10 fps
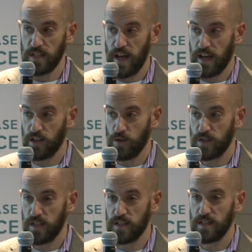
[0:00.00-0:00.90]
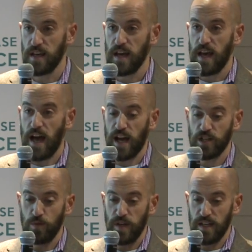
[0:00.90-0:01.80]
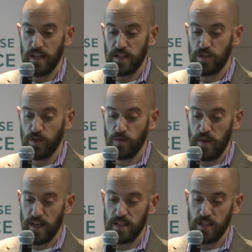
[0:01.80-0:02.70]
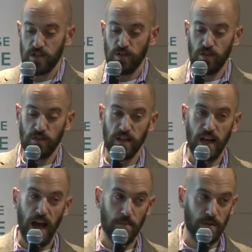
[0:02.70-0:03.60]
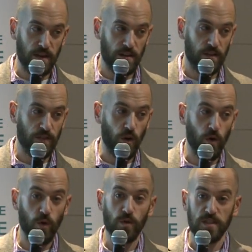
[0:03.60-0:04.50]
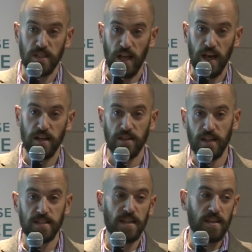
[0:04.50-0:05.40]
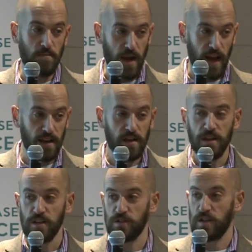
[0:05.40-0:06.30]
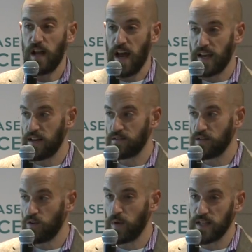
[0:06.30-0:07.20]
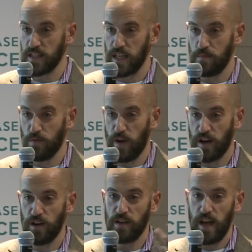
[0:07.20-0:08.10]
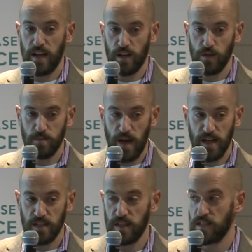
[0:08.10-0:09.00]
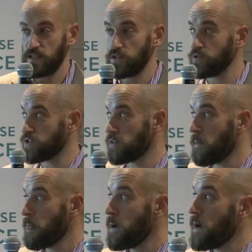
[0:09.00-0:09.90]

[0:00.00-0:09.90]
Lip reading: the diagnosis. Actually, we can make a digital copy of the whole slide and then send them back. So that we get to keep a record, and it goes back to the institution.